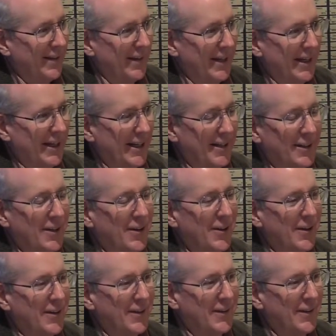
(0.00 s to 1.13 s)
The
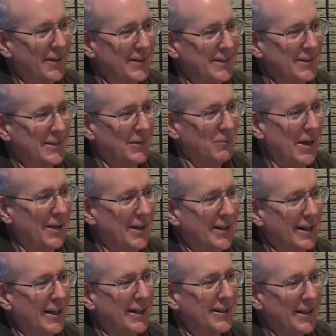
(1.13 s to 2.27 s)
current Kunst or
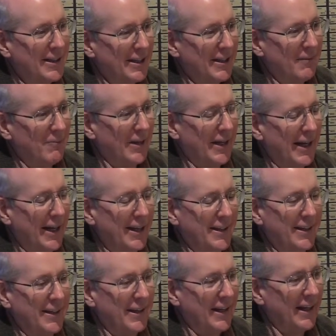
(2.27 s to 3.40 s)
market art began
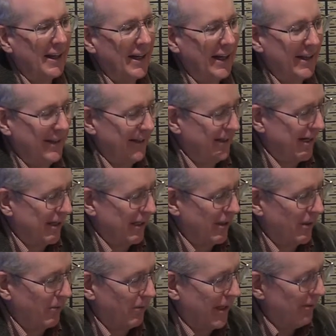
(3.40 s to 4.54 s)
in
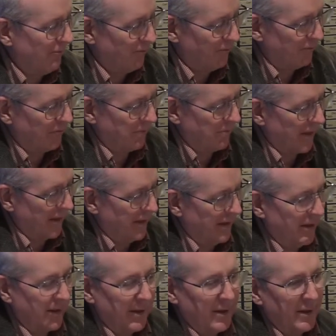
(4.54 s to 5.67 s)
1893
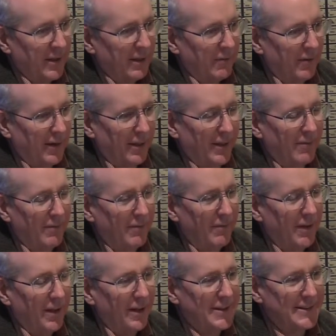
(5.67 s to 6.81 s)
with
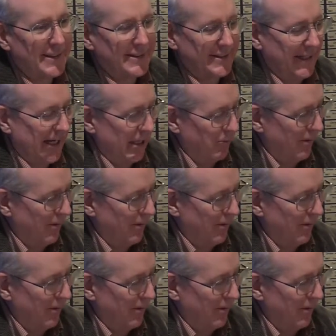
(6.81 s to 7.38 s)
16